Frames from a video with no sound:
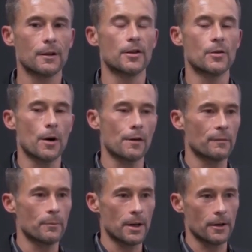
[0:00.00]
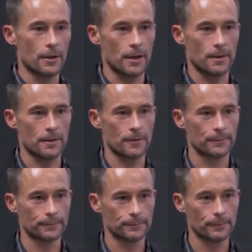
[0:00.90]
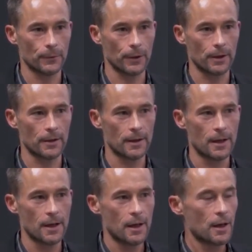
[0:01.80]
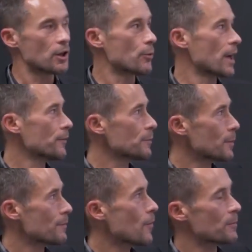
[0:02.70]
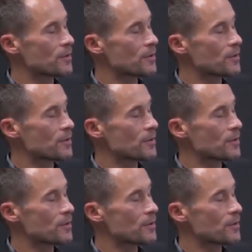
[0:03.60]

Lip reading: than you are from penile cancer, okay? You would have to perform